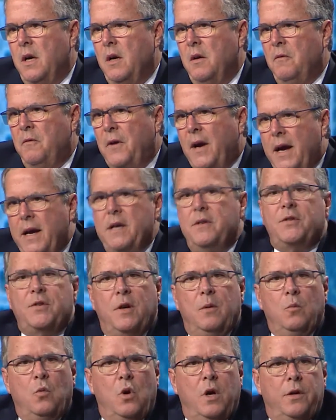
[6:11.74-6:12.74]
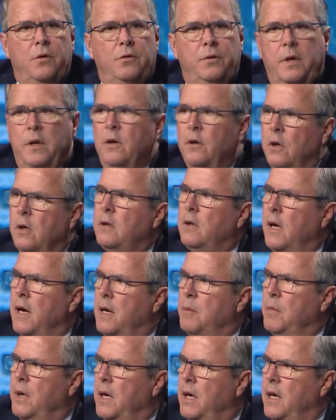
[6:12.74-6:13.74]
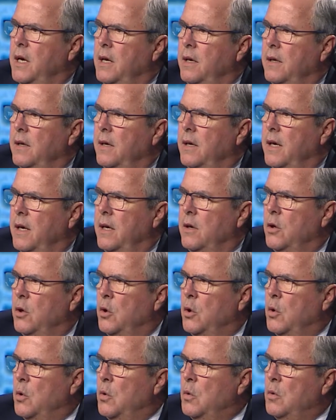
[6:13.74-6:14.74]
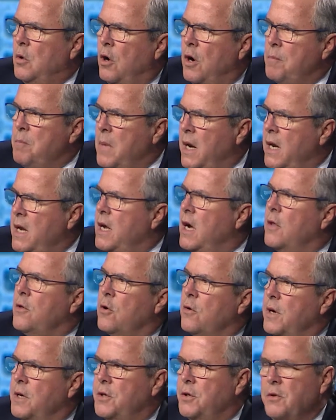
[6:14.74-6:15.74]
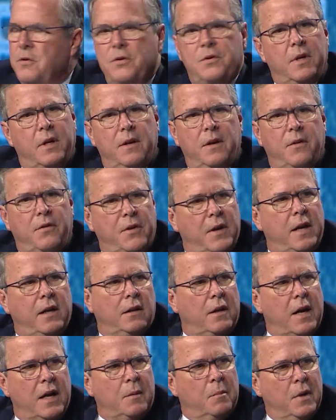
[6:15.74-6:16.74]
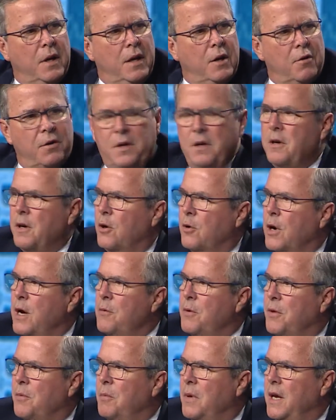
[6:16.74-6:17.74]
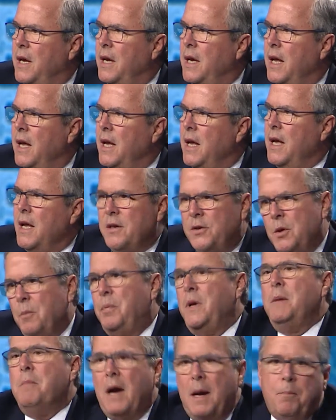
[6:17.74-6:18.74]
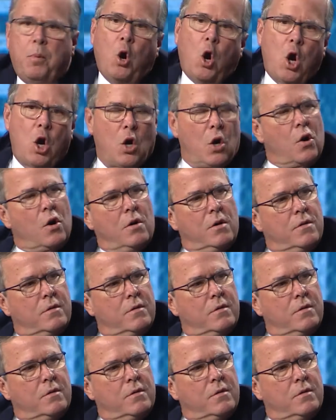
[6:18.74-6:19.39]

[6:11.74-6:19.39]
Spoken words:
find someone who didn't look like me and who on many other issues didn't think like me or didn't agree with me to be my partner.